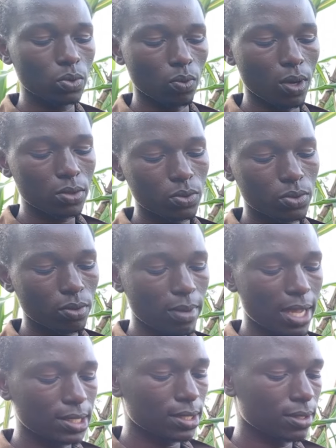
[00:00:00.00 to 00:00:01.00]
two one to two
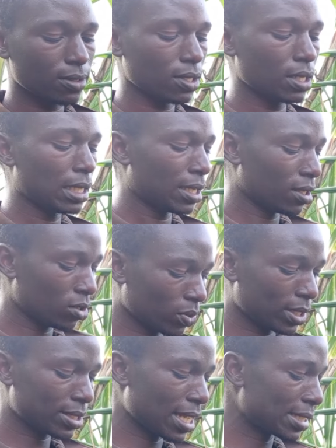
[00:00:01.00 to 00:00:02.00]
months it
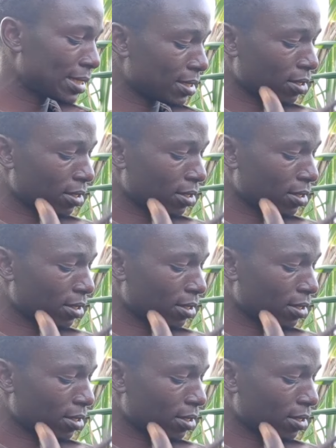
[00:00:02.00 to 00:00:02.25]
will start